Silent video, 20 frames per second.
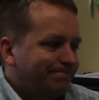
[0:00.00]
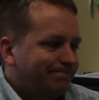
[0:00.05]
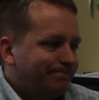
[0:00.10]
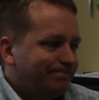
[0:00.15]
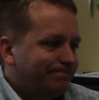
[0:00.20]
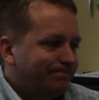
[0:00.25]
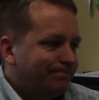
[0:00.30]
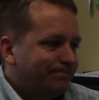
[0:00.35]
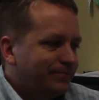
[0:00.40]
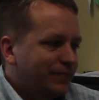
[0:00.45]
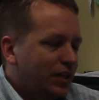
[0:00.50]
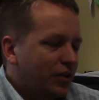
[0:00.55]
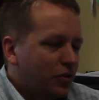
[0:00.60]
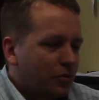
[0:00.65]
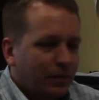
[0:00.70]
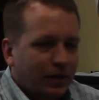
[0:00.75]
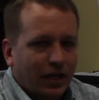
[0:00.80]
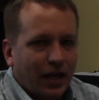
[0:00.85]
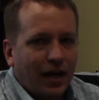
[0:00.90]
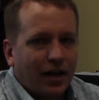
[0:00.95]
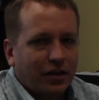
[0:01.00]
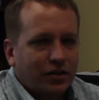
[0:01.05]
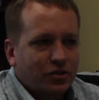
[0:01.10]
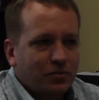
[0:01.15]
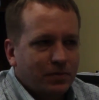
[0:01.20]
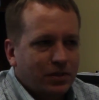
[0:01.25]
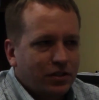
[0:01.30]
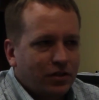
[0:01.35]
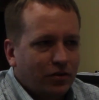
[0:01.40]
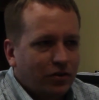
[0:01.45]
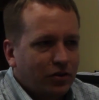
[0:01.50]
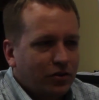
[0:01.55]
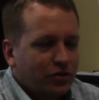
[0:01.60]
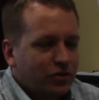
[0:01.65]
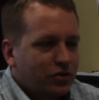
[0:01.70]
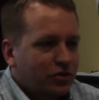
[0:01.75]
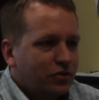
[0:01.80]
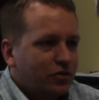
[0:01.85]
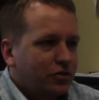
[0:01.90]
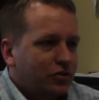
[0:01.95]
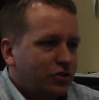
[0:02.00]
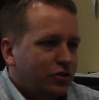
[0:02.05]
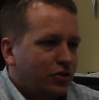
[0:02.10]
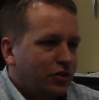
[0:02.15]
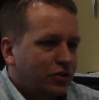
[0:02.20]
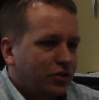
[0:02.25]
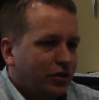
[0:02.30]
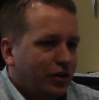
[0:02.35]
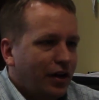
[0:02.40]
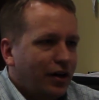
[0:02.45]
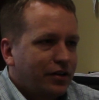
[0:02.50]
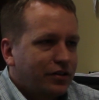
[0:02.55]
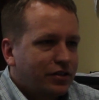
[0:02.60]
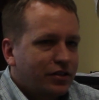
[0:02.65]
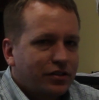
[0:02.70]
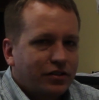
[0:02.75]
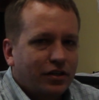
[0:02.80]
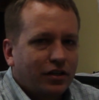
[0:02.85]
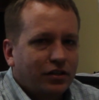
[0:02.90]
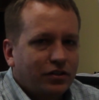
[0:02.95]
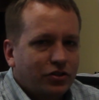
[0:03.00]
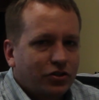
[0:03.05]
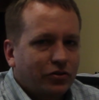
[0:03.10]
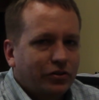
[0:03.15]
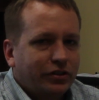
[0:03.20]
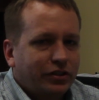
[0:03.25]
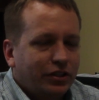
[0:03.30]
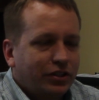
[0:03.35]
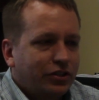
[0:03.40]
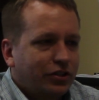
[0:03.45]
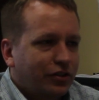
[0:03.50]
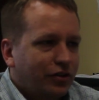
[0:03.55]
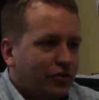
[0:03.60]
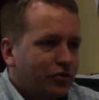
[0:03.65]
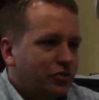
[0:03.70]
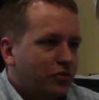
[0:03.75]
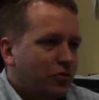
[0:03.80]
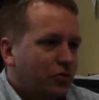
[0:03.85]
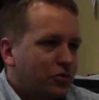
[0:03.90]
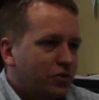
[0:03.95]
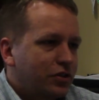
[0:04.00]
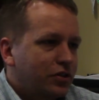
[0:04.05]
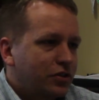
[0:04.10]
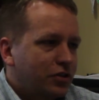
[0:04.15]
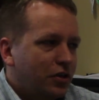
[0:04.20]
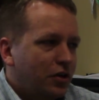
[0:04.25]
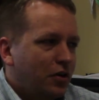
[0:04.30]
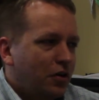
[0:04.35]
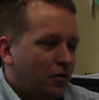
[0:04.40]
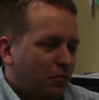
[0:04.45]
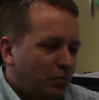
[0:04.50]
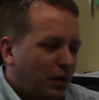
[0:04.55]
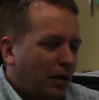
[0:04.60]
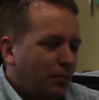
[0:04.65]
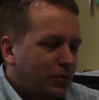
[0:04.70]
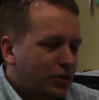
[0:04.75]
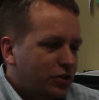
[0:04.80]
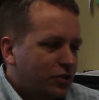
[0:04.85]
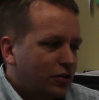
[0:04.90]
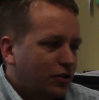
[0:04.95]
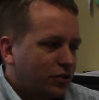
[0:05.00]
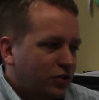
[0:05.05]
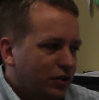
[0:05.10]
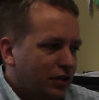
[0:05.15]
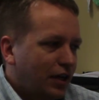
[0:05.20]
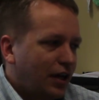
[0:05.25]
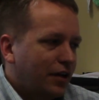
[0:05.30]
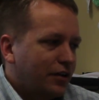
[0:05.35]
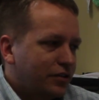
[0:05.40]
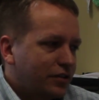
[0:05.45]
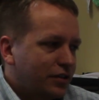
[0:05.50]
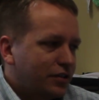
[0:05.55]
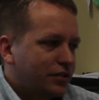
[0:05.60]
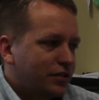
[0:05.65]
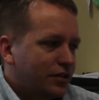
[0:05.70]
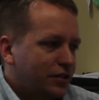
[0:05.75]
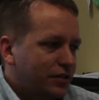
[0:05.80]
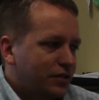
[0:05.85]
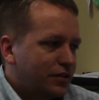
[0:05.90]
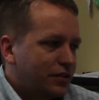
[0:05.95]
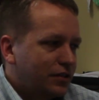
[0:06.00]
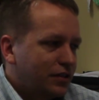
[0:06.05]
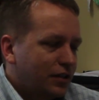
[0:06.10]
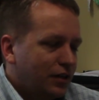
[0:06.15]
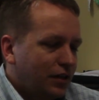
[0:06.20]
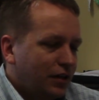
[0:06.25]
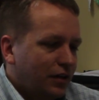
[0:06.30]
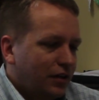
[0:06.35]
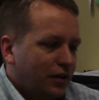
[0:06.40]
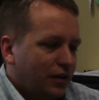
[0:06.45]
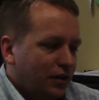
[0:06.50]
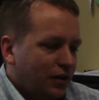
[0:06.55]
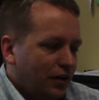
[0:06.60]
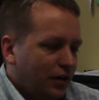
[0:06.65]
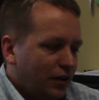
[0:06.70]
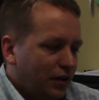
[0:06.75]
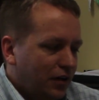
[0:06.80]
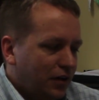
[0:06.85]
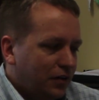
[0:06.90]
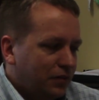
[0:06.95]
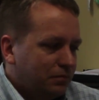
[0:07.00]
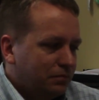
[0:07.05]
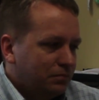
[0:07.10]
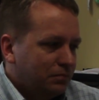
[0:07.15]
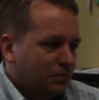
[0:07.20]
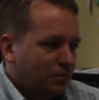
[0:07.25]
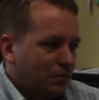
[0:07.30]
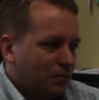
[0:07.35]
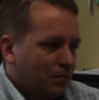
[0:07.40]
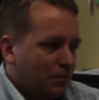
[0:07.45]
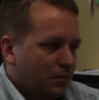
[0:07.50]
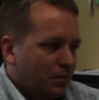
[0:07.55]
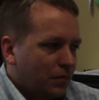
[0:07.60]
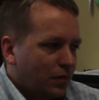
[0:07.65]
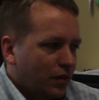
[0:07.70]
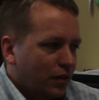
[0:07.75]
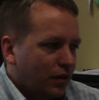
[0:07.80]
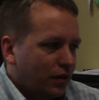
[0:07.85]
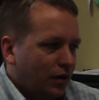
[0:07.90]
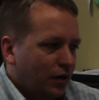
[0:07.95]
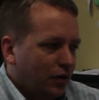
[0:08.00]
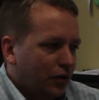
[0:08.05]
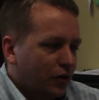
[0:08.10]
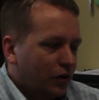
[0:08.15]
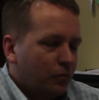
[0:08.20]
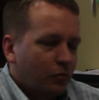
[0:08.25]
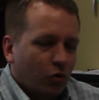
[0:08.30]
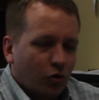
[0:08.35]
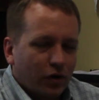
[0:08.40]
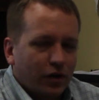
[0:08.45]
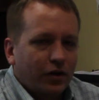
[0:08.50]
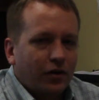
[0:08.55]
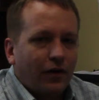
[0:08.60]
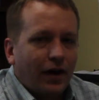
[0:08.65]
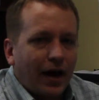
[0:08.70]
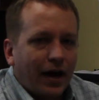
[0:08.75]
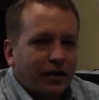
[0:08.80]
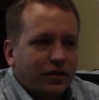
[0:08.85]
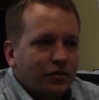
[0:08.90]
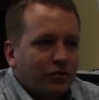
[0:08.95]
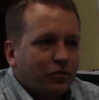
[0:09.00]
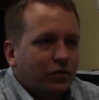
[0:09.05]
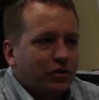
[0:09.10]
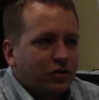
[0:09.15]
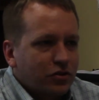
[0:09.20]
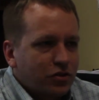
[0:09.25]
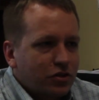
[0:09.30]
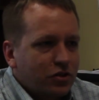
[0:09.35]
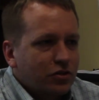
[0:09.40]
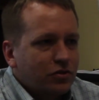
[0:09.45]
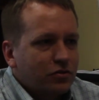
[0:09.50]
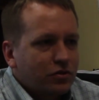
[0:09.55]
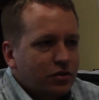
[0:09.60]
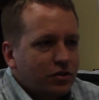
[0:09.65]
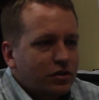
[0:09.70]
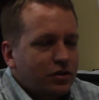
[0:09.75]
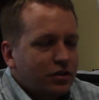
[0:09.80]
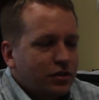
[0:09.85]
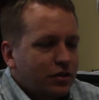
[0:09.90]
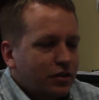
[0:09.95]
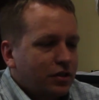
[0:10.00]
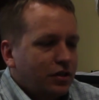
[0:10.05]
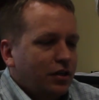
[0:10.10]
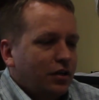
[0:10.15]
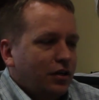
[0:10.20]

mechanics and materials or structural analysis. I enjoy teaching those courses. Probably structural analysis. It's a little more interactive with the students.